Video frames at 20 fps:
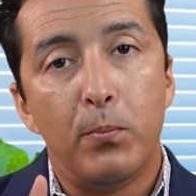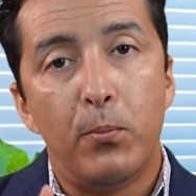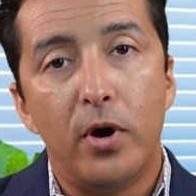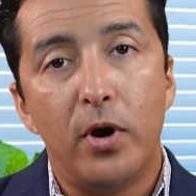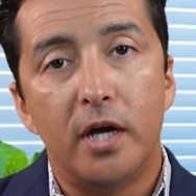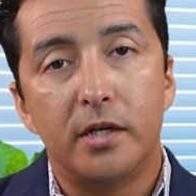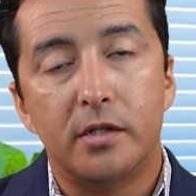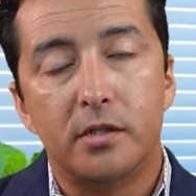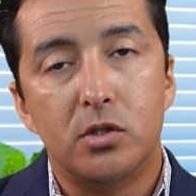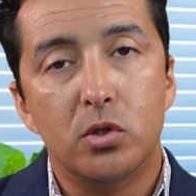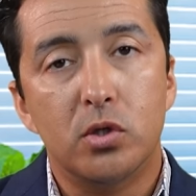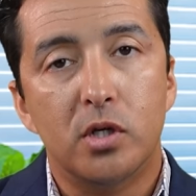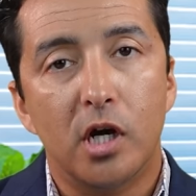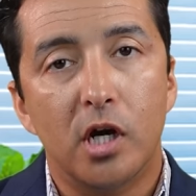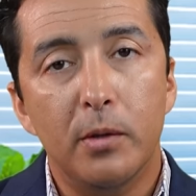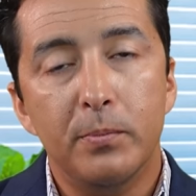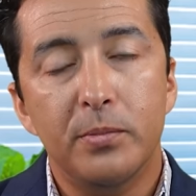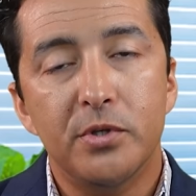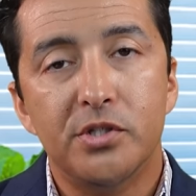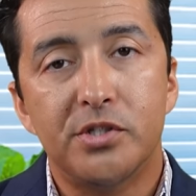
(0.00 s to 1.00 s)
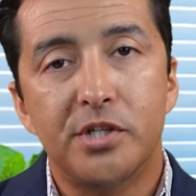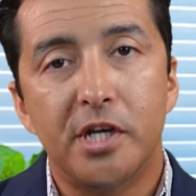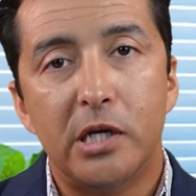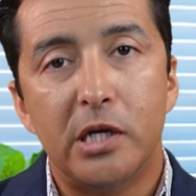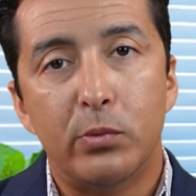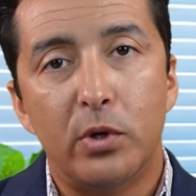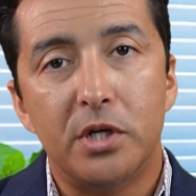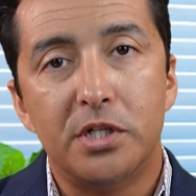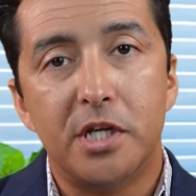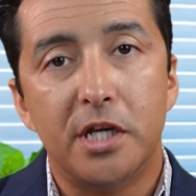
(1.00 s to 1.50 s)
But to
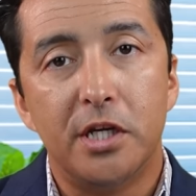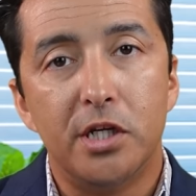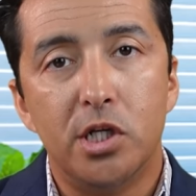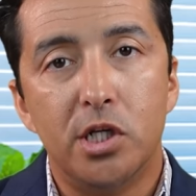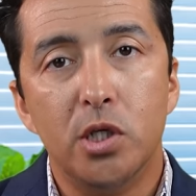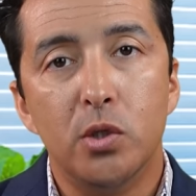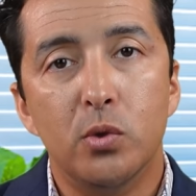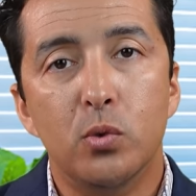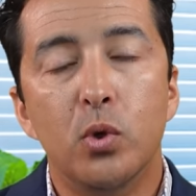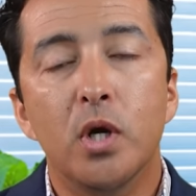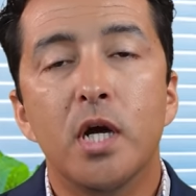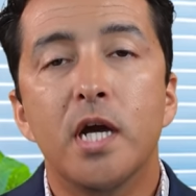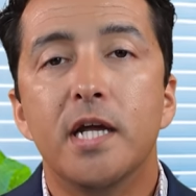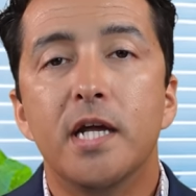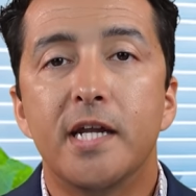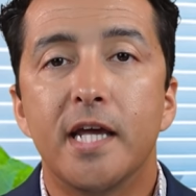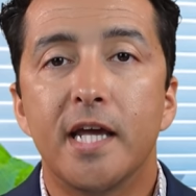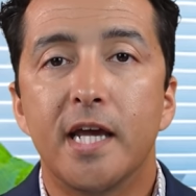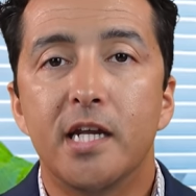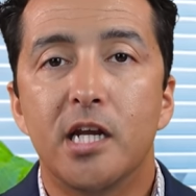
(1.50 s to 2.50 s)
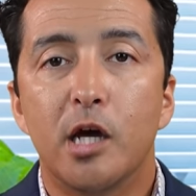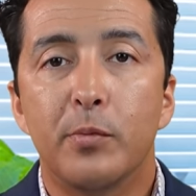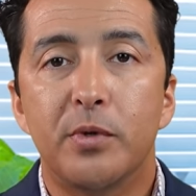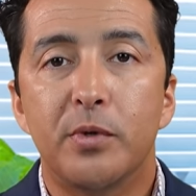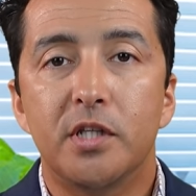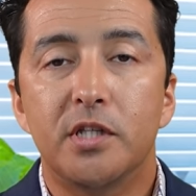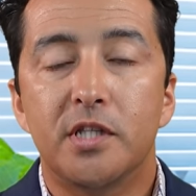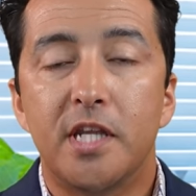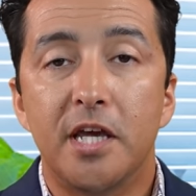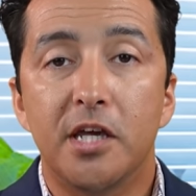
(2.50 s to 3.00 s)
compensate what they do, they end up
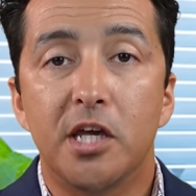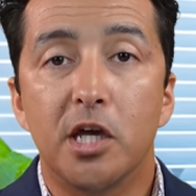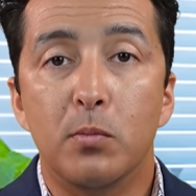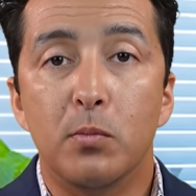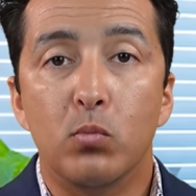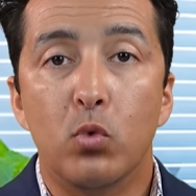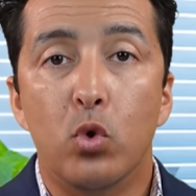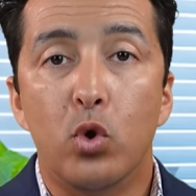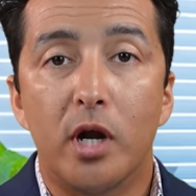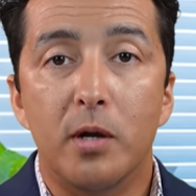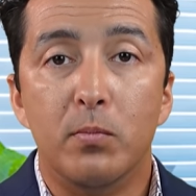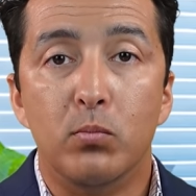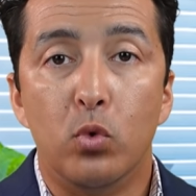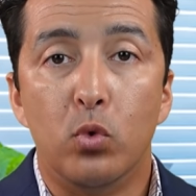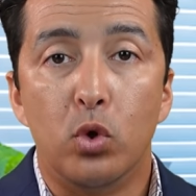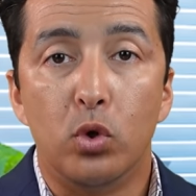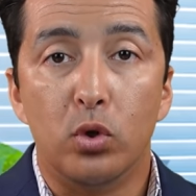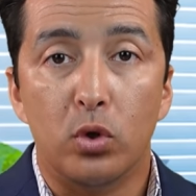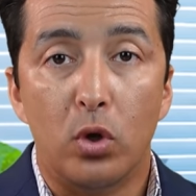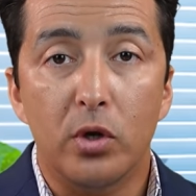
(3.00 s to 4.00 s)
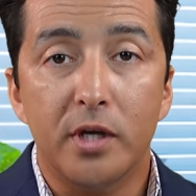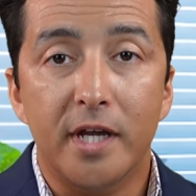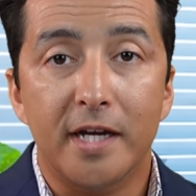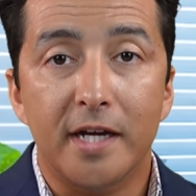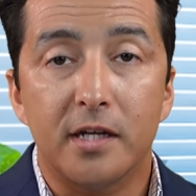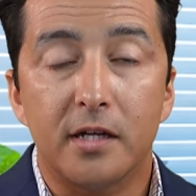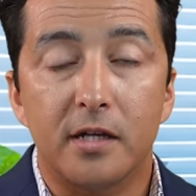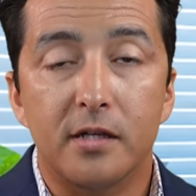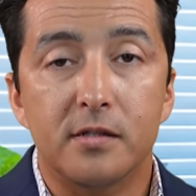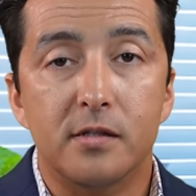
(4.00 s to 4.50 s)
taking more and more
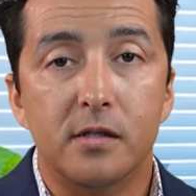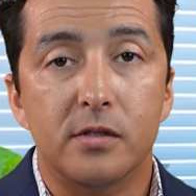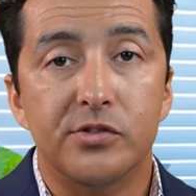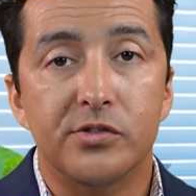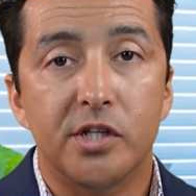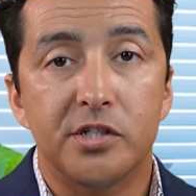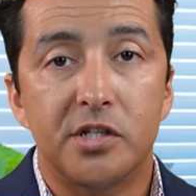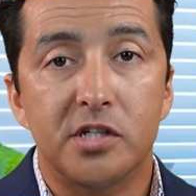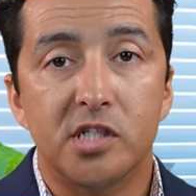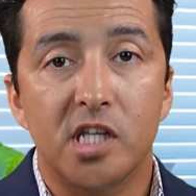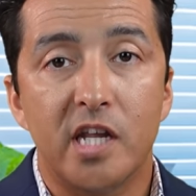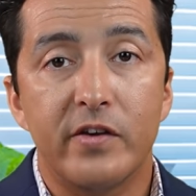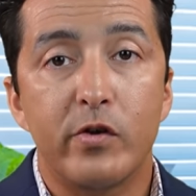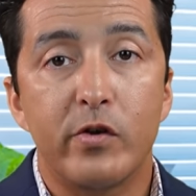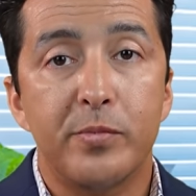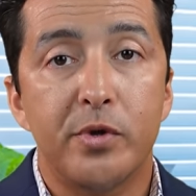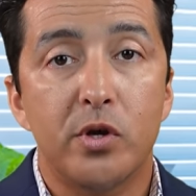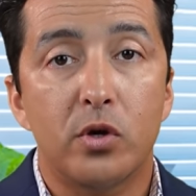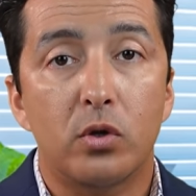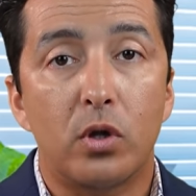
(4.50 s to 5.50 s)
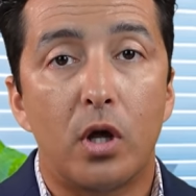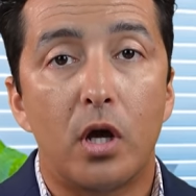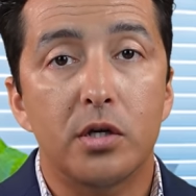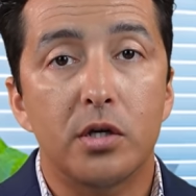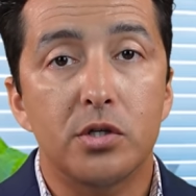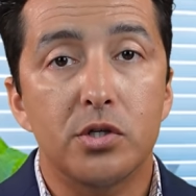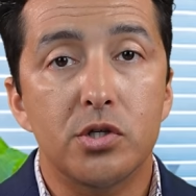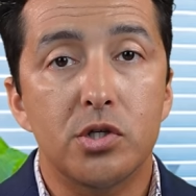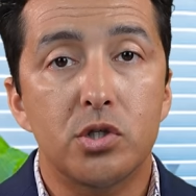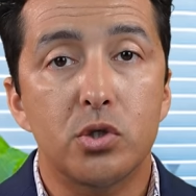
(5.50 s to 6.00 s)
long-acting insulin, such as Levemir,
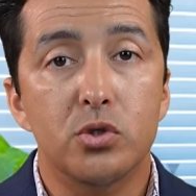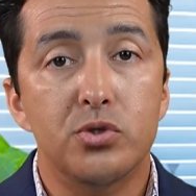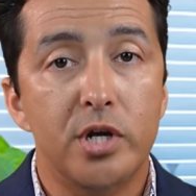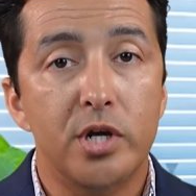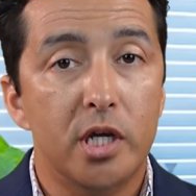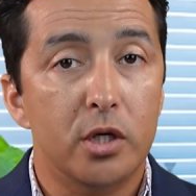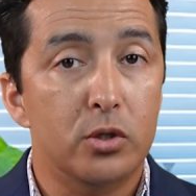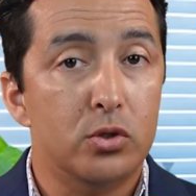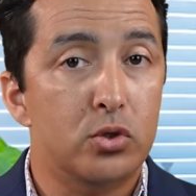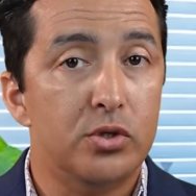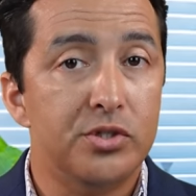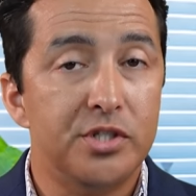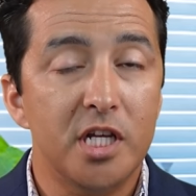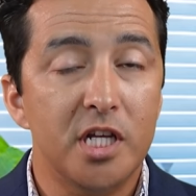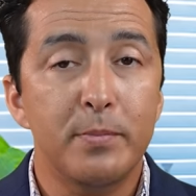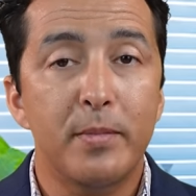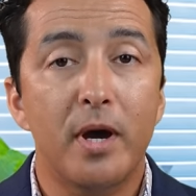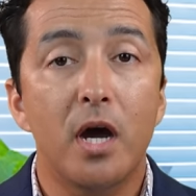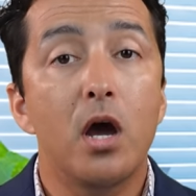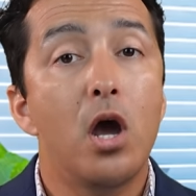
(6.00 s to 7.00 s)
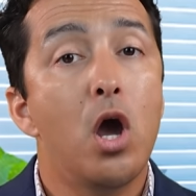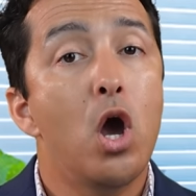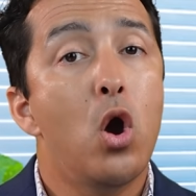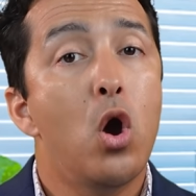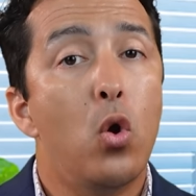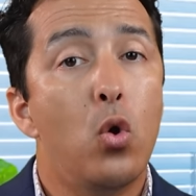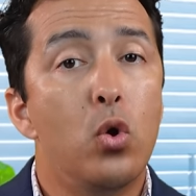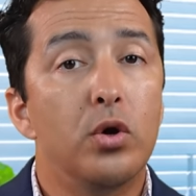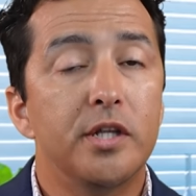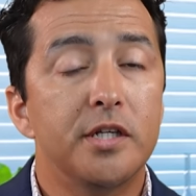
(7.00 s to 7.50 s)
Lantus, Toujeo, Traceba,
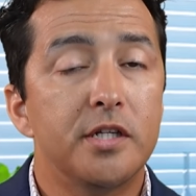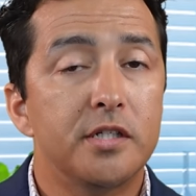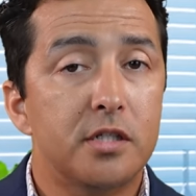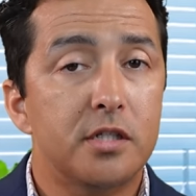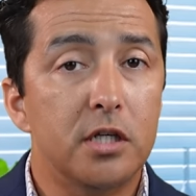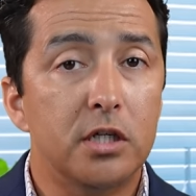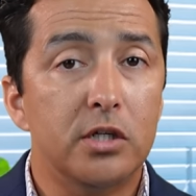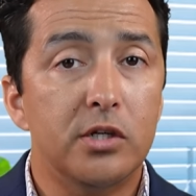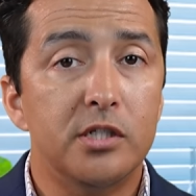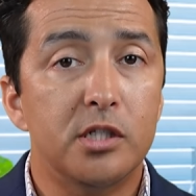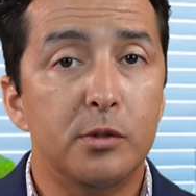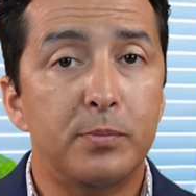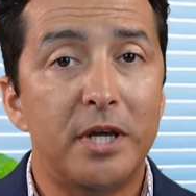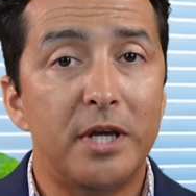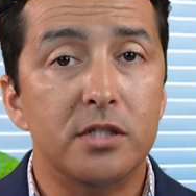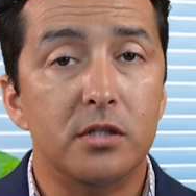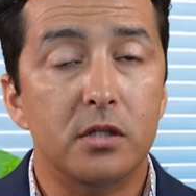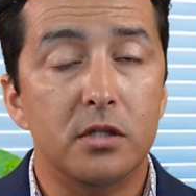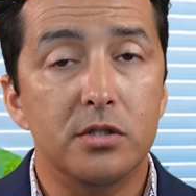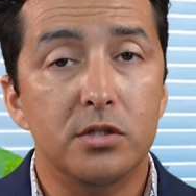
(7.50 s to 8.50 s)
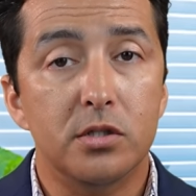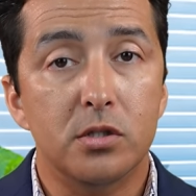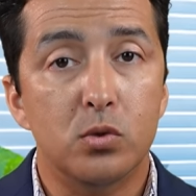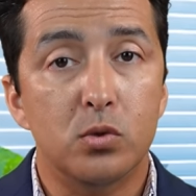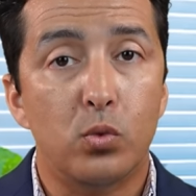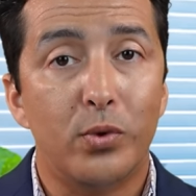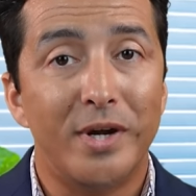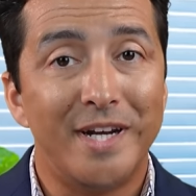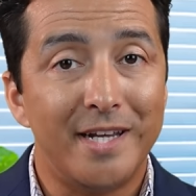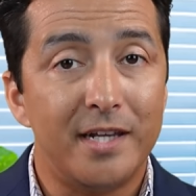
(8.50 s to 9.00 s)
or they just increase the basal
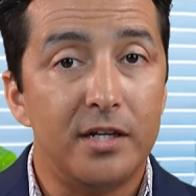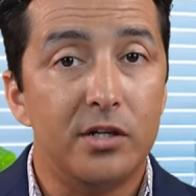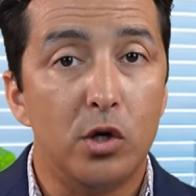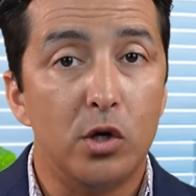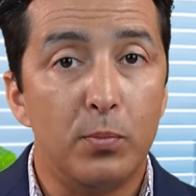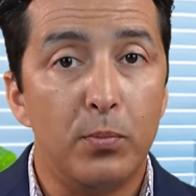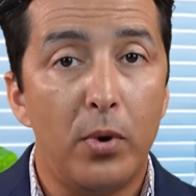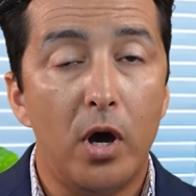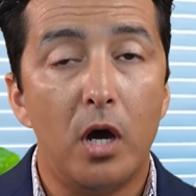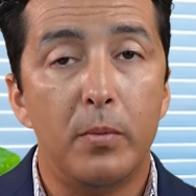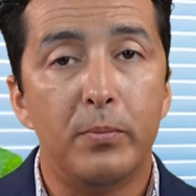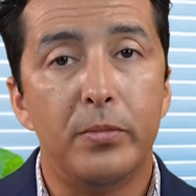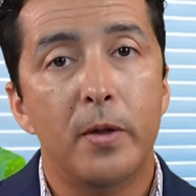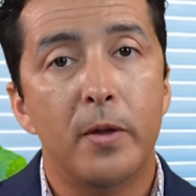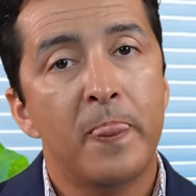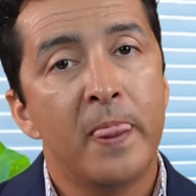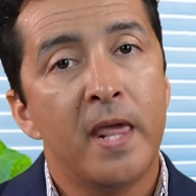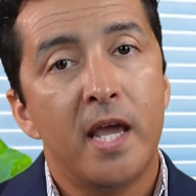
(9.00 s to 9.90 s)
insulin rate in their pump.